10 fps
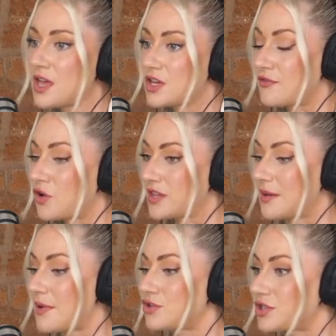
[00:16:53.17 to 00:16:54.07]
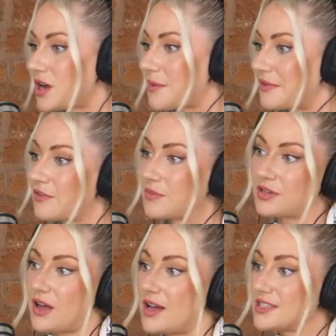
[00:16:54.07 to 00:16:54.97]
you've got the emotion coming from
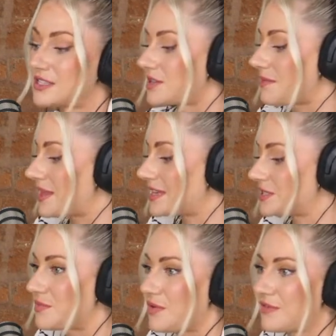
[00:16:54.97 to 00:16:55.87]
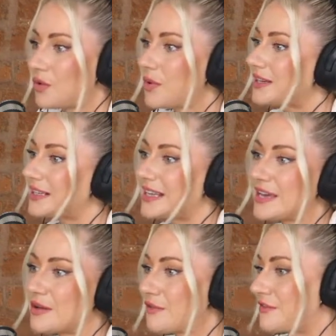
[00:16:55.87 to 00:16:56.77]
the clients, if something isn't moving
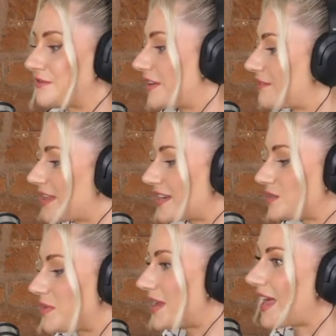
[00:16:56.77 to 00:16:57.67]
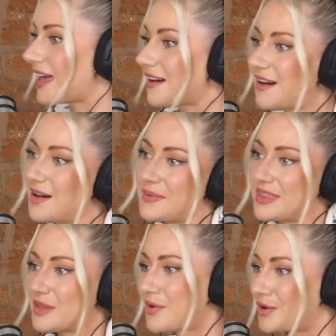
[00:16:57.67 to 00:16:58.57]
quickly, or if there's been a hiccup
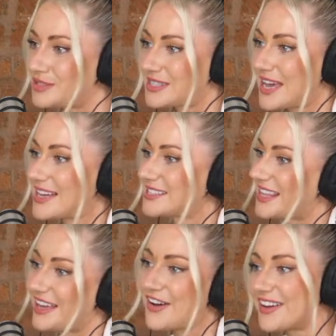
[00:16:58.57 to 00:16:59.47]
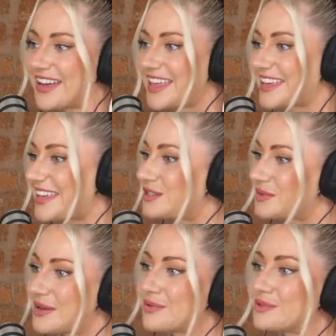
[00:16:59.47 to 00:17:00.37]
in the process and they can't get their
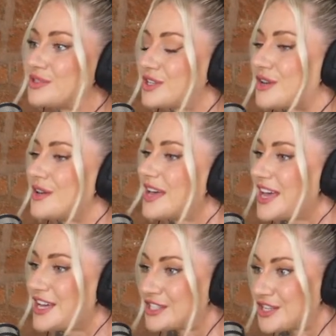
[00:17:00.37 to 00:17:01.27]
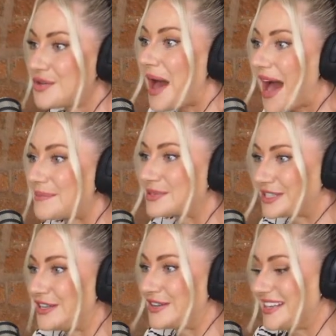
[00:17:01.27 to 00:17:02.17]
keys when they want to. So you
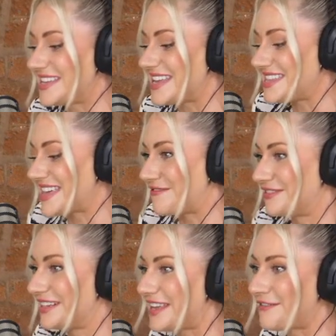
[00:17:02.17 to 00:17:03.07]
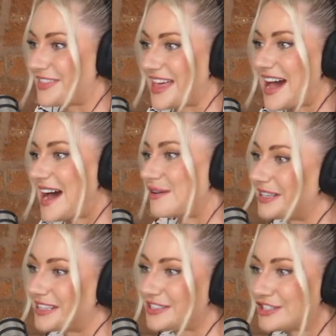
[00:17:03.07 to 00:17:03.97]
absolutely need that relief and that
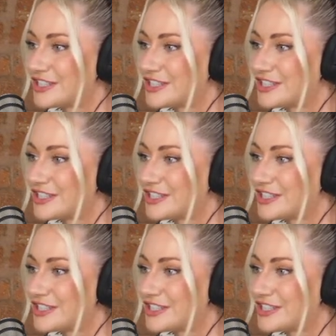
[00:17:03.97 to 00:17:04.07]
outlet to